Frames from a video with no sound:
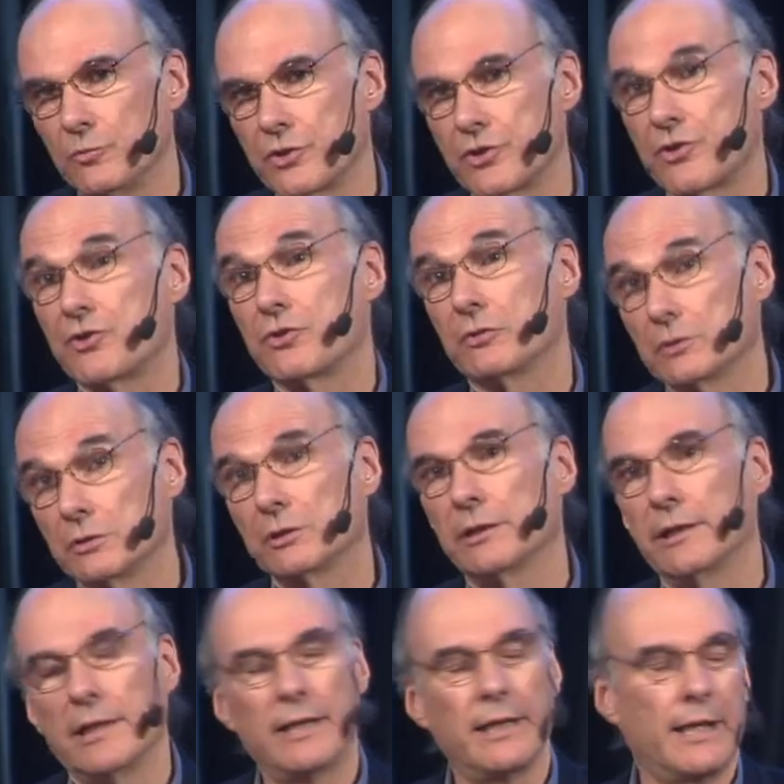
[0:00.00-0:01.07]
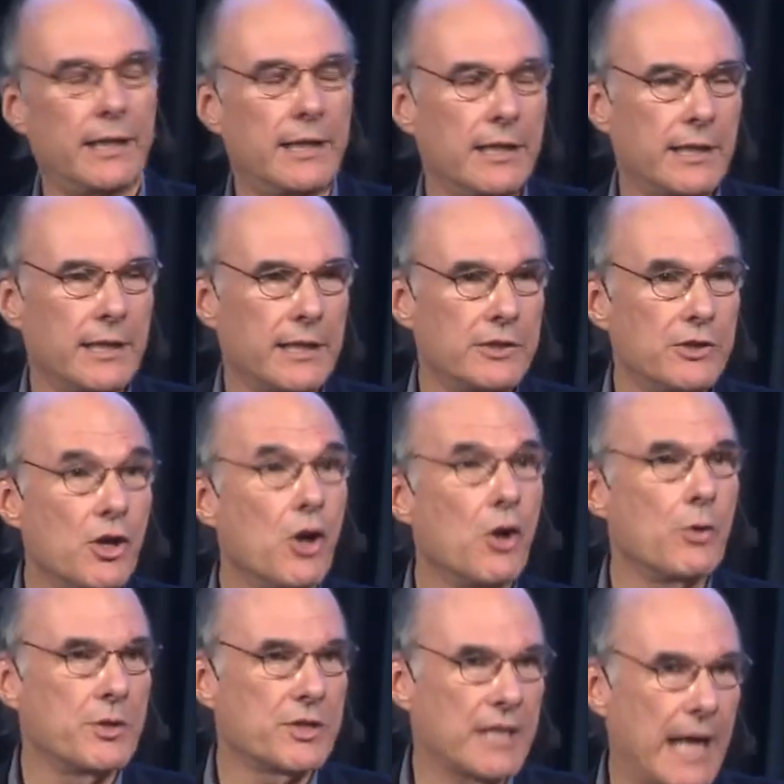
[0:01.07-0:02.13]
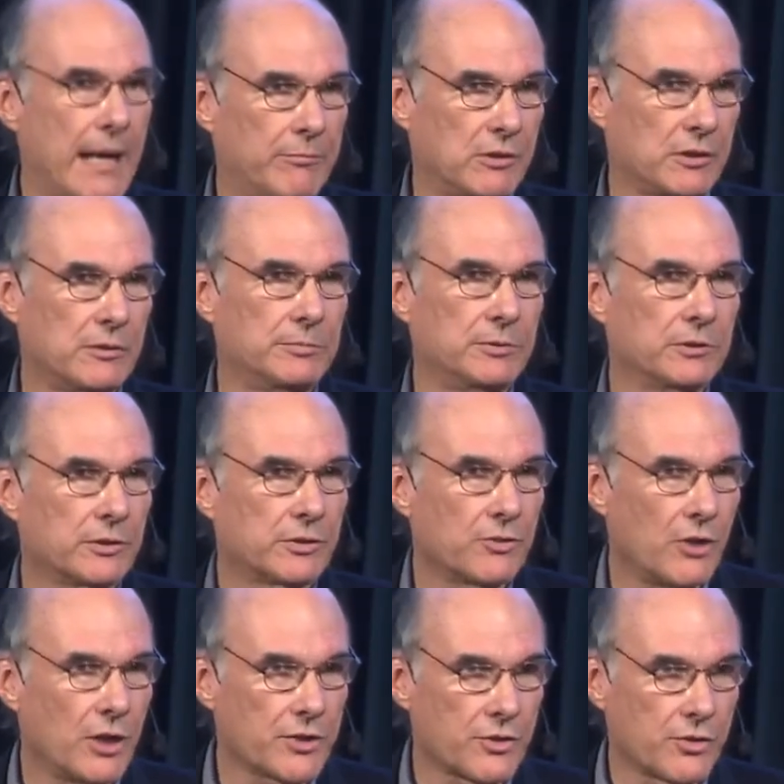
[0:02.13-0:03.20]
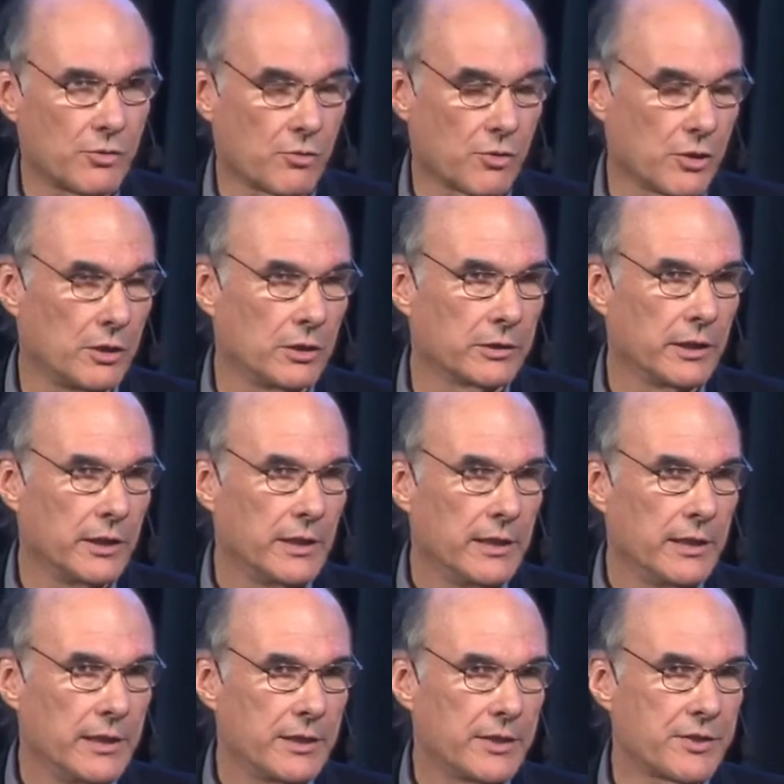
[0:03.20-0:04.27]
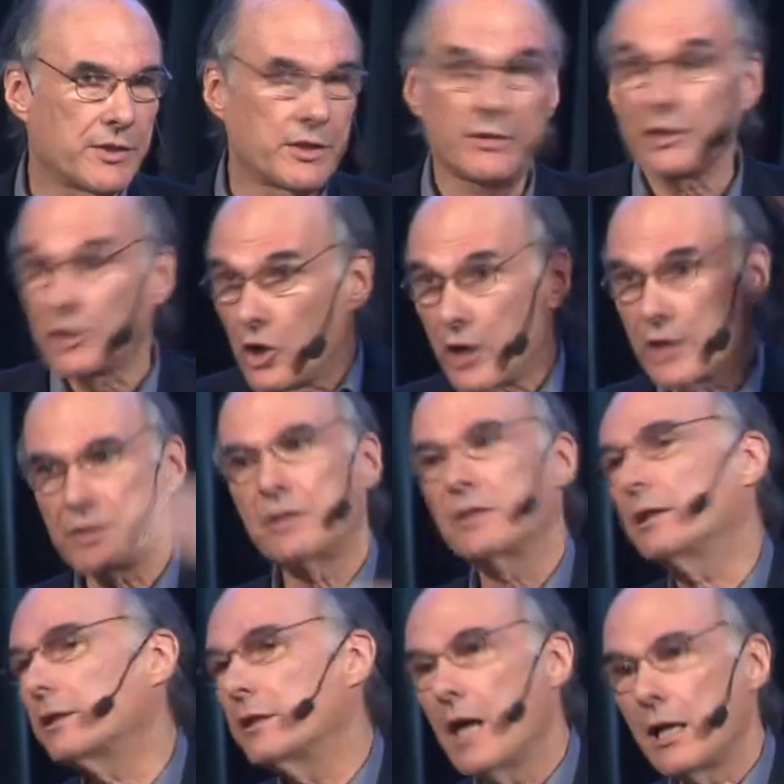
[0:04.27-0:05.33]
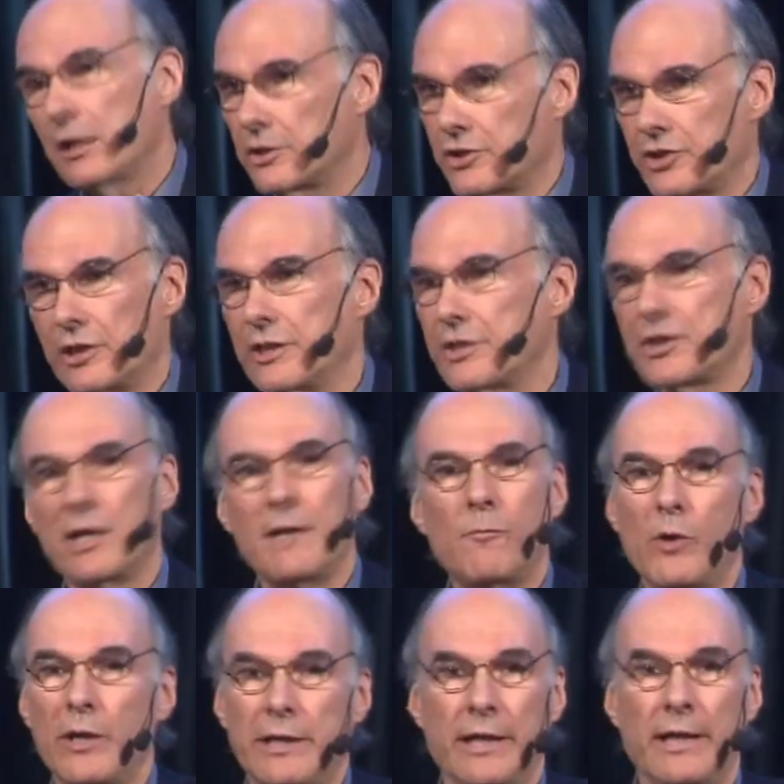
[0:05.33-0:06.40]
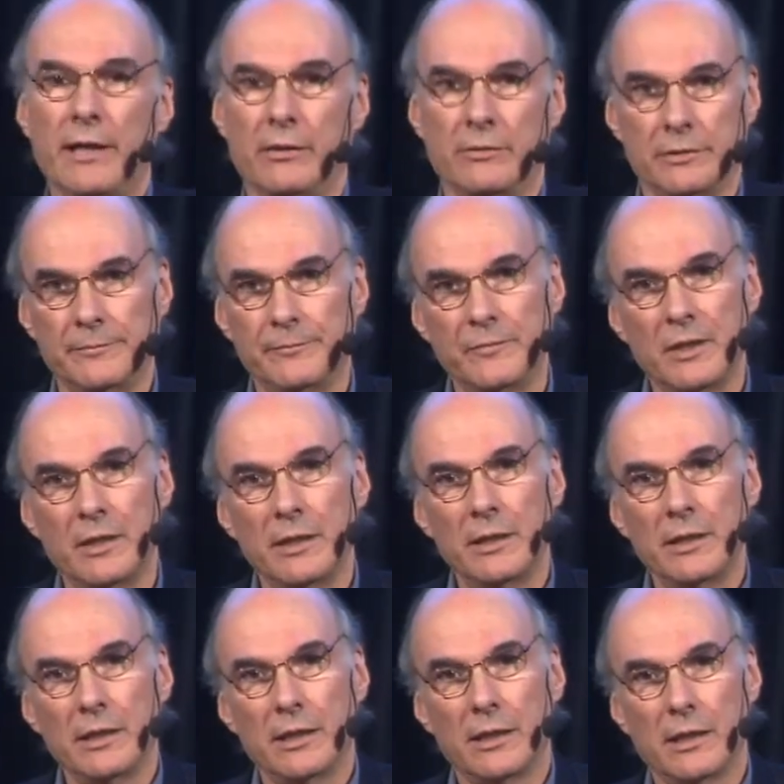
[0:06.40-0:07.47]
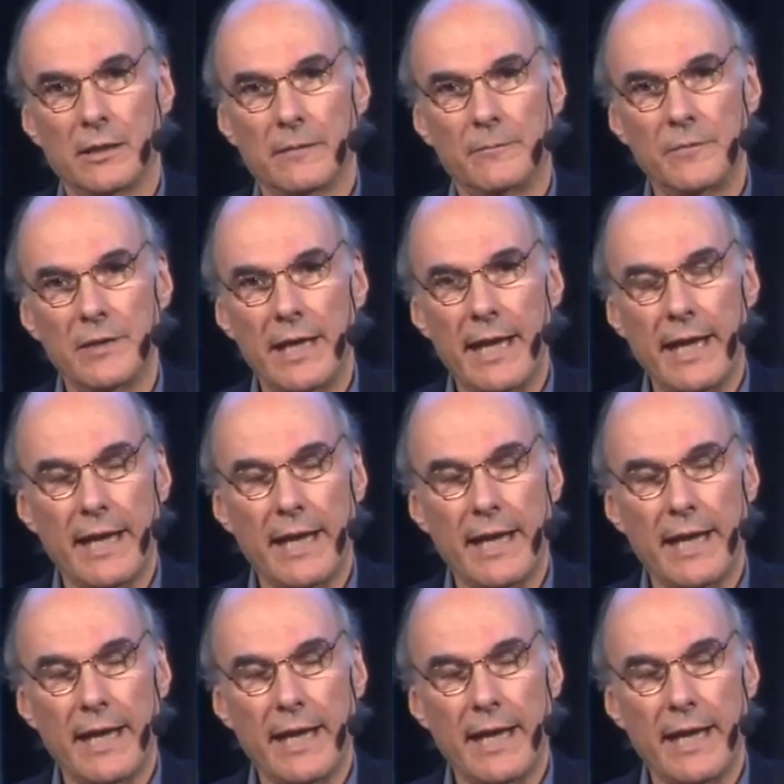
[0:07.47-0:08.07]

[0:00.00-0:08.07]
which certainly I know is applicable across the world, is that the cost of technology has come way down.